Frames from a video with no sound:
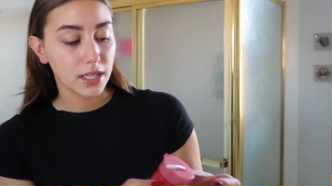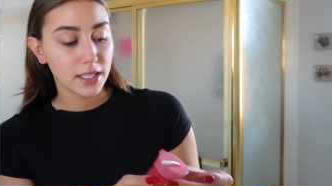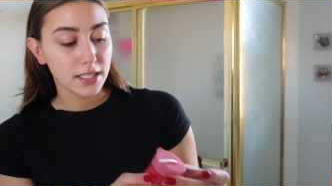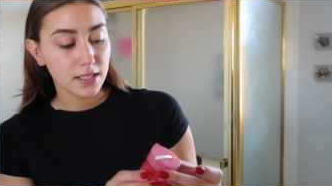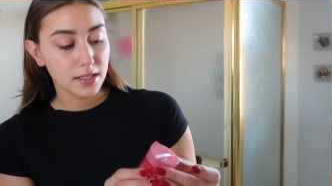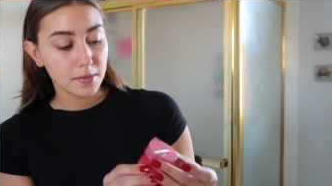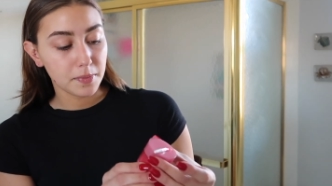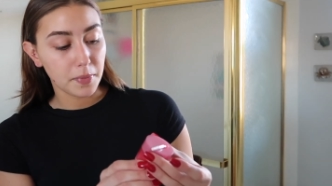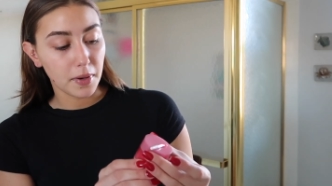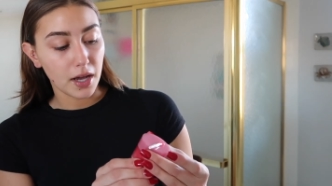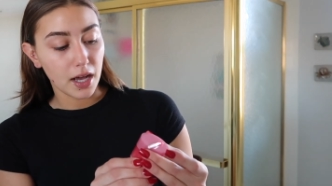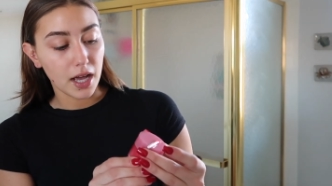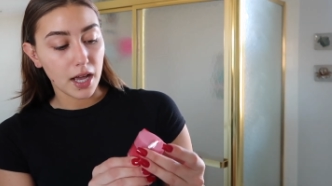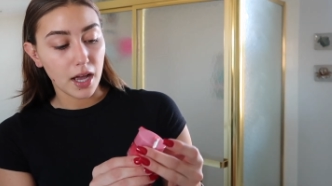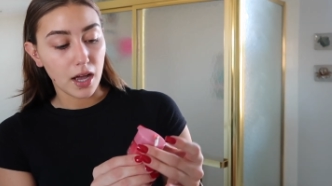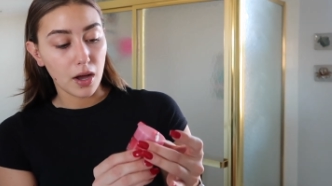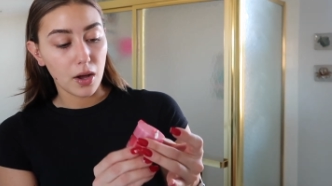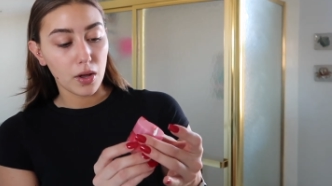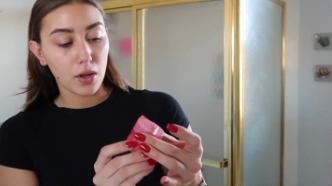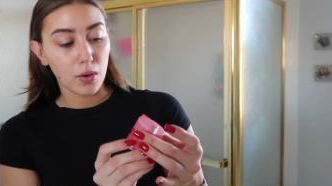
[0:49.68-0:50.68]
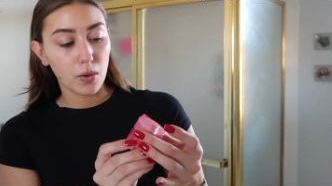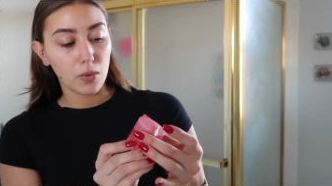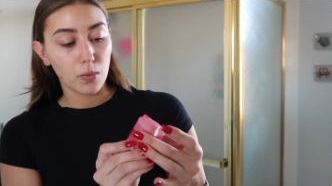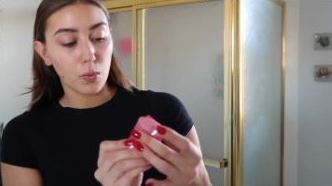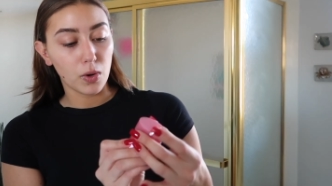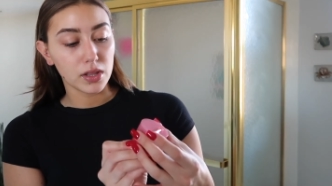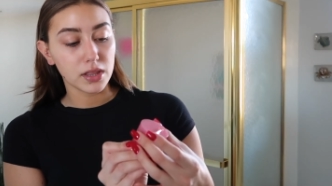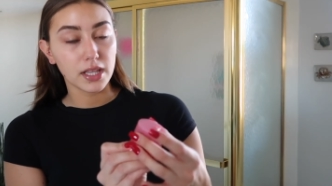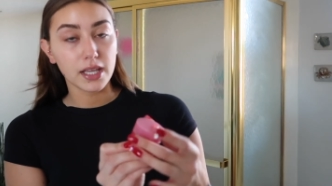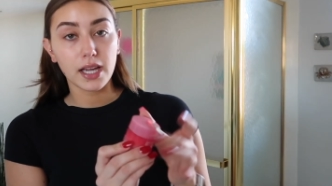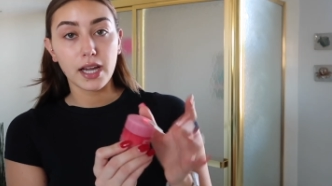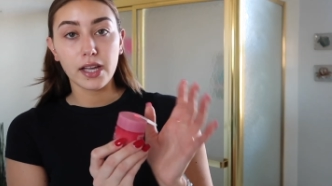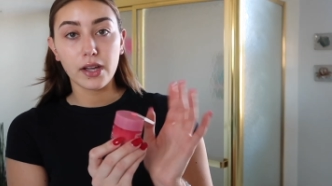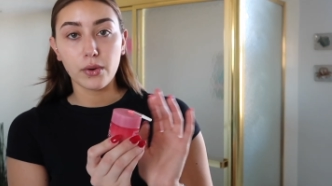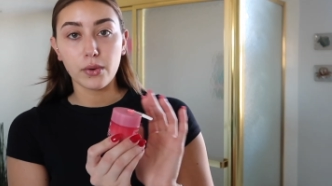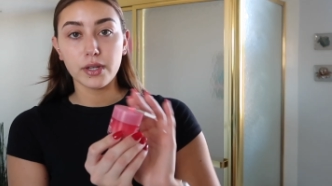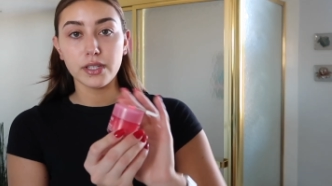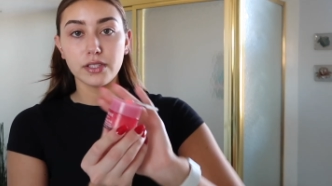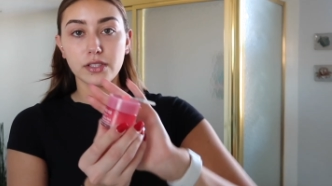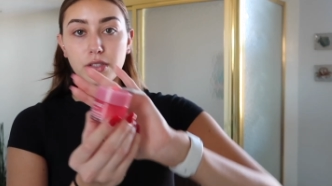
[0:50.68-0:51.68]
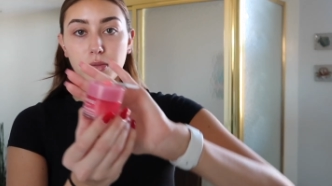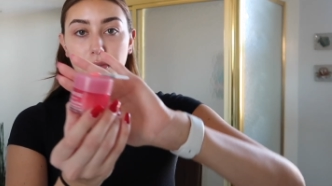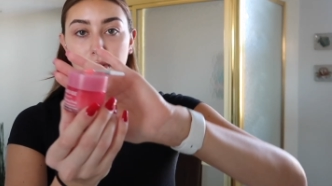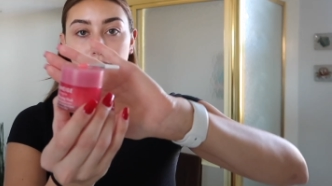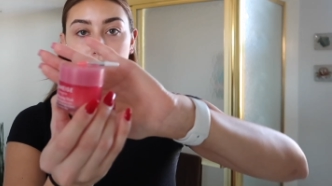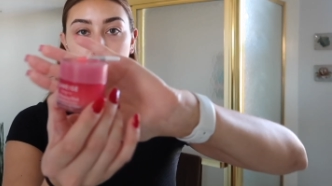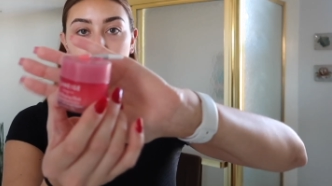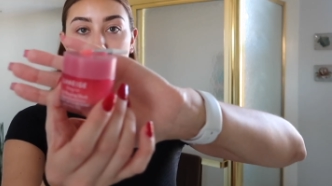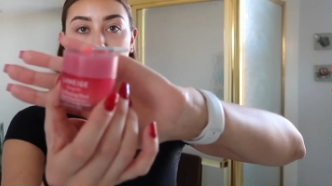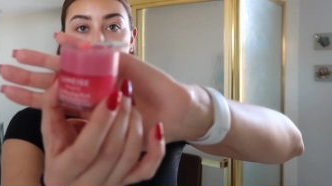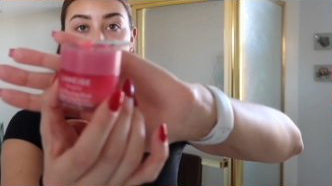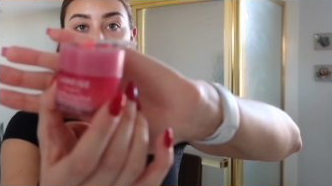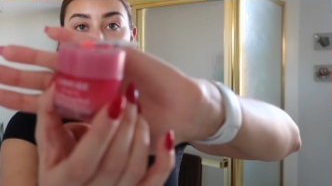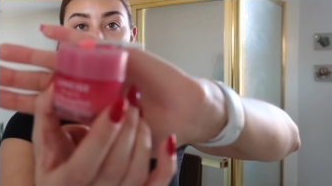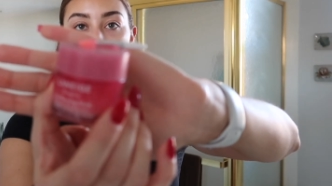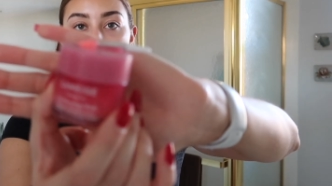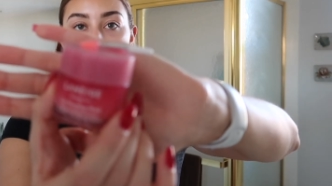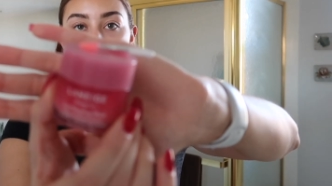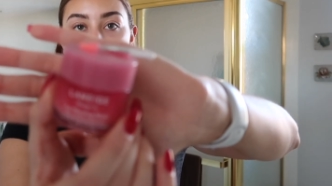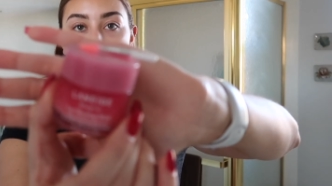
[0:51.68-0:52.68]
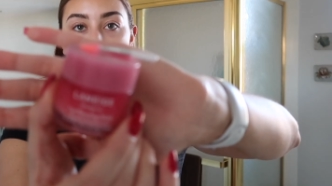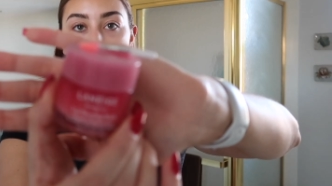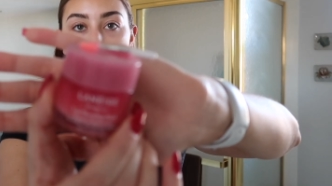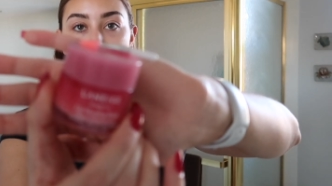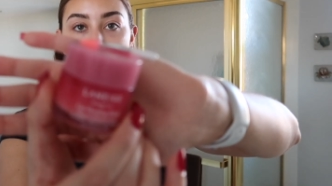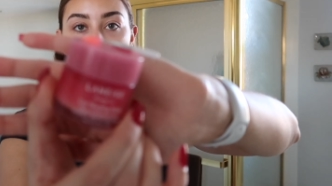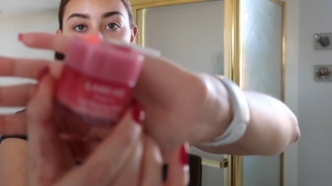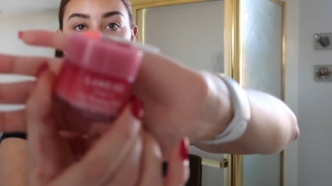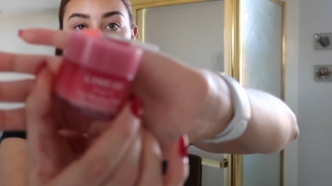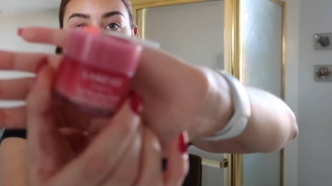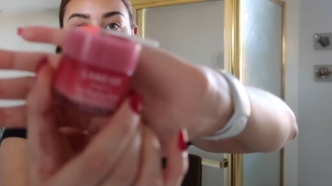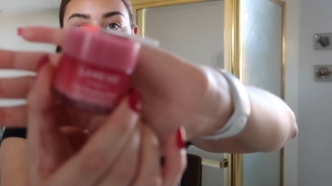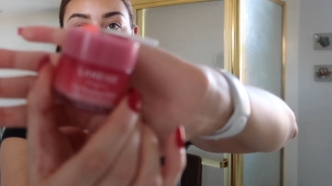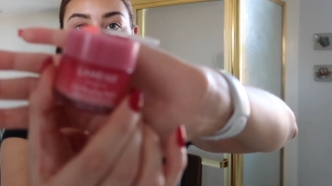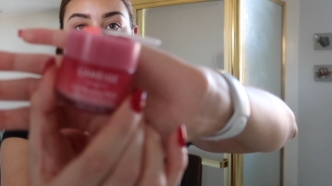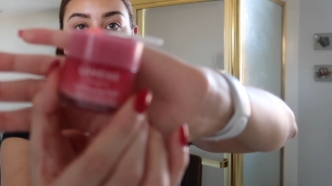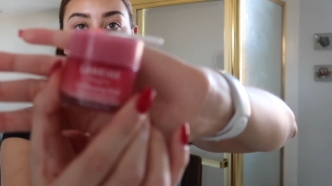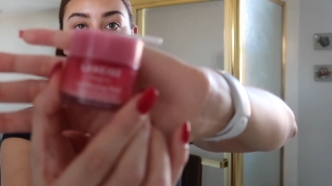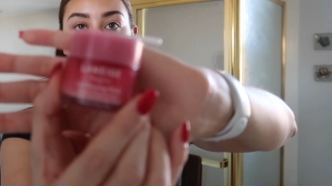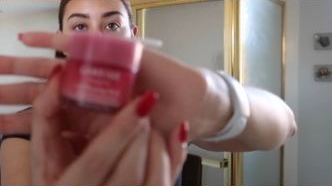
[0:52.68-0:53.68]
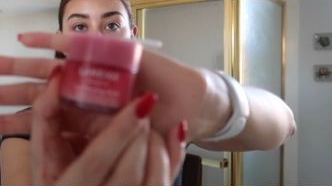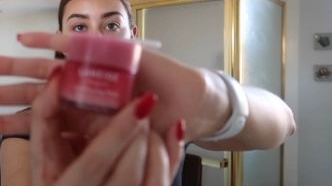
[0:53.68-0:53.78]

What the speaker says: this, but one thing I always do before I start my makeup is use